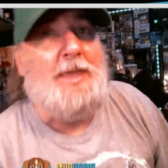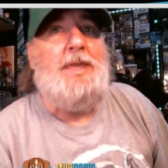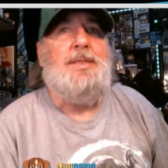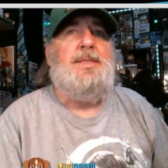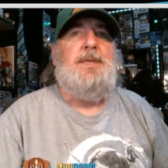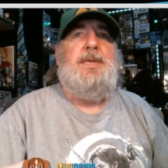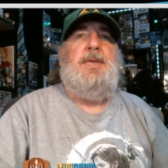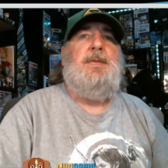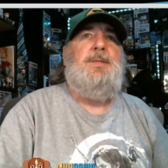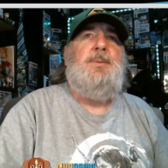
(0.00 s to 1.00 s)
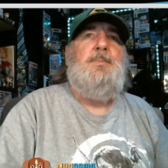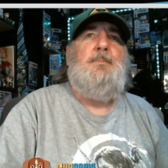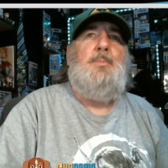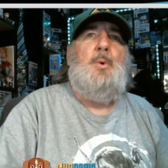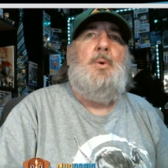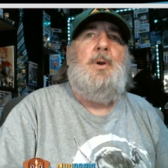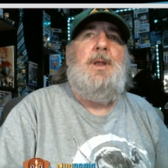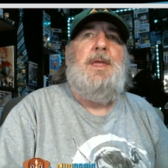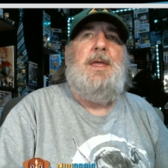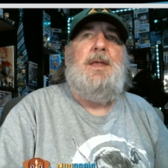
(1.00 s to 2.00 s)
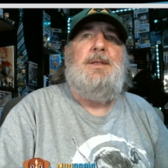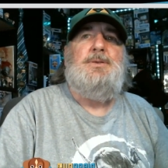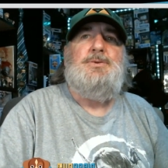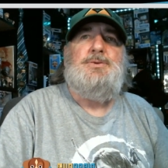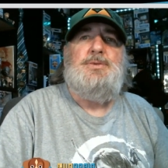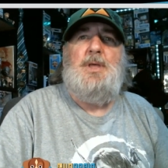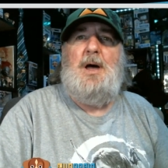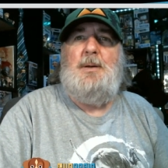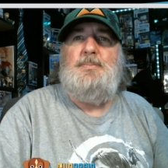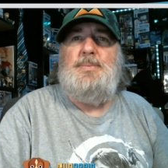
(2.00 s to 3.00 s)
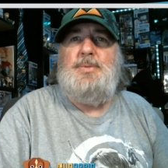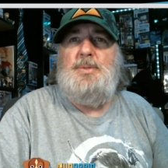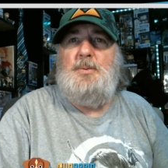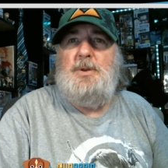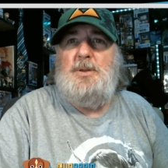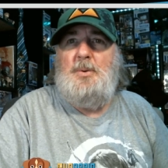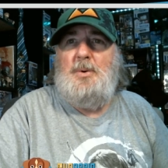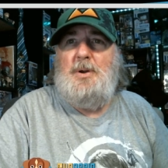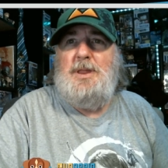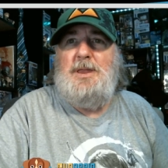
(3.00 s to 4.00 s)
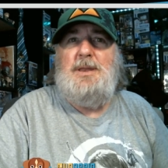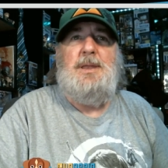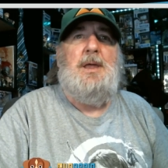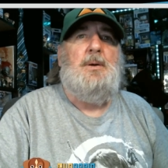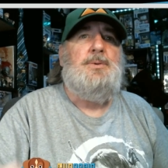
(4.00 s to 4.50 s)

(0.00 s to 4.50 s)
you hit the keyboard and stop the recording. Now